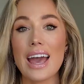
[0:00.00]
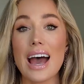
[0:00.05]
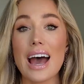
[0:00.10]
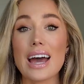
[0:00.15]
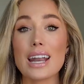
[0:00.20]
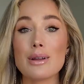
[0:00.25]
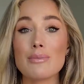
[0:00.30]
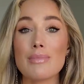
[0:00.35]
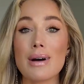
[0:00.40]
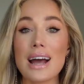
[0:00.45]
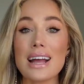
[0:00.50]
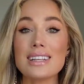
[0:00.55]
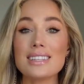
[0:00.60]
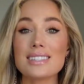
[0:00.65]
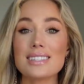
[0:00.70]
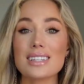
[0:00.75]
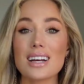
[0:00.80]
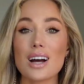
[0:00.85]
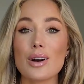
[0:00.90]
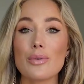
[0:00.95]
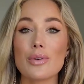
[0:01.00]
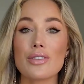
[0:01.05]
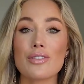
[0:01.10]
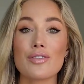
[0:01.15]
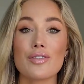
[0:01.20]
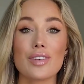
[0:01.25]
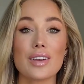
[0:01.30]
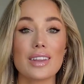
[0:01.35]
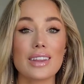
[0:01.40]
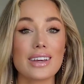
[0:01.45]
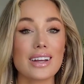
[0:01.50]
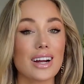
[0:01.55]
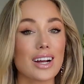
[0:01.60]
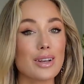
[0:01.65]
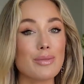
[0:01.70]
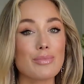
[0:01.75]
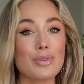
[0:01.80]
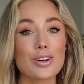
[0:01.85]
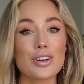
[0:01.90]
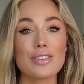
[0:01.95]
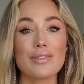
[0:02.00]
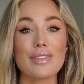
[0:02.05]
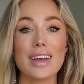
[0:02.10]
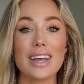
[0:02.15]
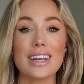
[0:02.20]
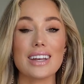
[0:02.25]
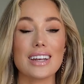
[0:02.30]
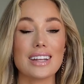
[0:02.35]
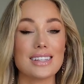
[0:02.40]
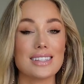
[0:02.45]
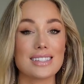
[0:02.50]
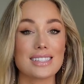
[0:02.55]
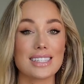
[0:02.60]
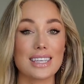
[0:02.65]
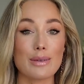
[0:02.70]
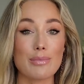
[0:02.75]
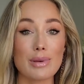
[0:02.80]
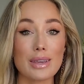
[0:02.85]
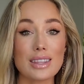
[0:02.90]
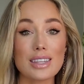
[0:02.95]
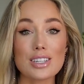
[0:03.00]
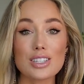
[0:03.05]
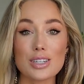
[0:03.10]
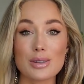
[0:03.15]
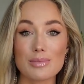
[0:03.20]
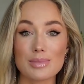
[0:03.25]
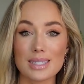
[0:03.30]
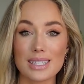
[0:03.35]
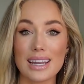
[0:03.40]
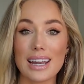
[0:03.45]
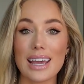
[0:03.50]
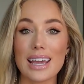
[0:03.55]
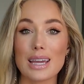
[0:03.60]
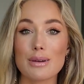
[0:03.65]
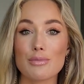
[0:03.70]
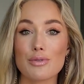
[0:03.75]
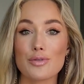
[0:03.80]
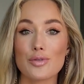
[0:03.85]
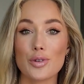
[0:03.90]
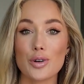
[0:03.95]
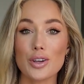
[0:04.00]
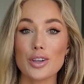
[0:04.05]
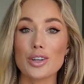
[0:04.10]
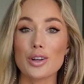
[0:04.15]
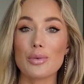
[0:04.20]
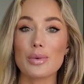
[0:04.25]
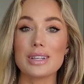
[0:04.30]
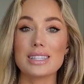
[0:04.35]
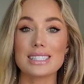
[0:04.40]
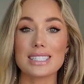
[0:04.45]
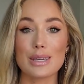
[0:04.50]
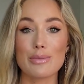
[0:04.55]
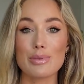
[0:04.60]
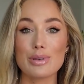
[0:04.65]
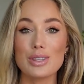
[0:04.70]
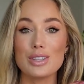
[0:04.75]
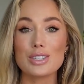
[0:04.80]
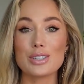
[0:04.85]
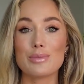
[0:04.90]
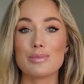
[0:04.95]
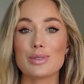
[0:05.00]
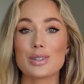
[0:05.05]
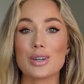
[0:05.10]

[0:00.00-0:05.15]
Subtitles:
And it might start with feeling unmotivated and skipping the gym today, and before you know it, skipping the gym